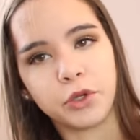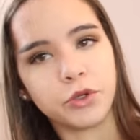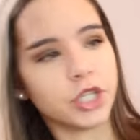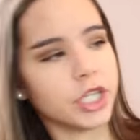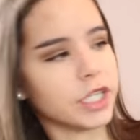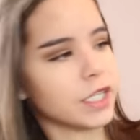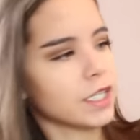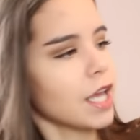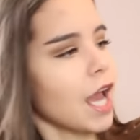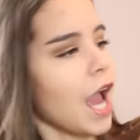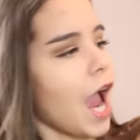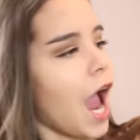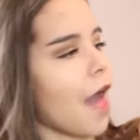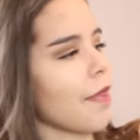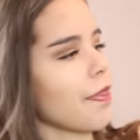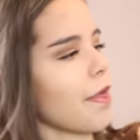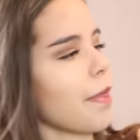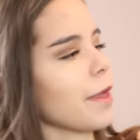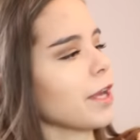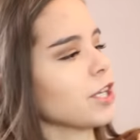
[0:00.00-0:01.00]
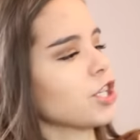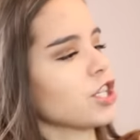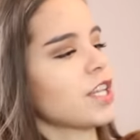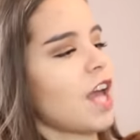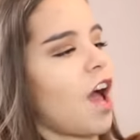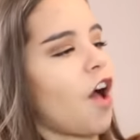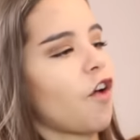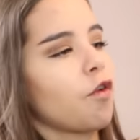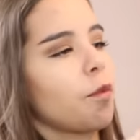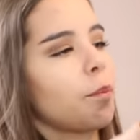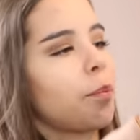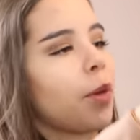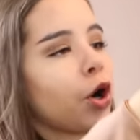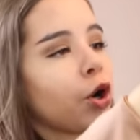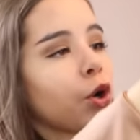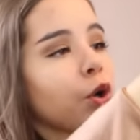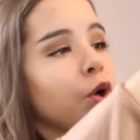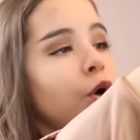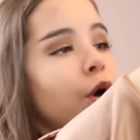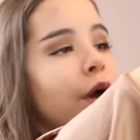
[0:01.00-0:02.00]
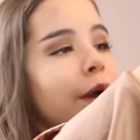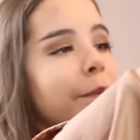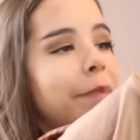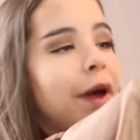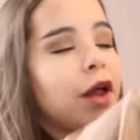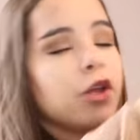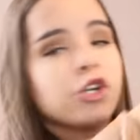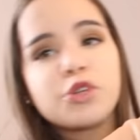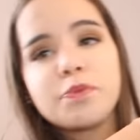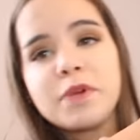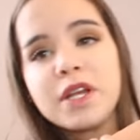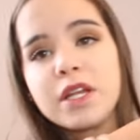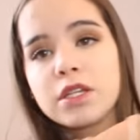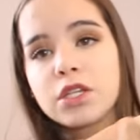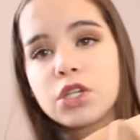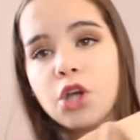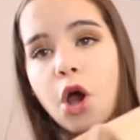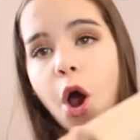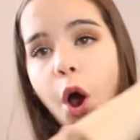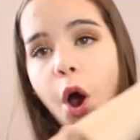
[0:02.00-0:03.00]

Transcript: blue jeans, and then they just have pearl embellishments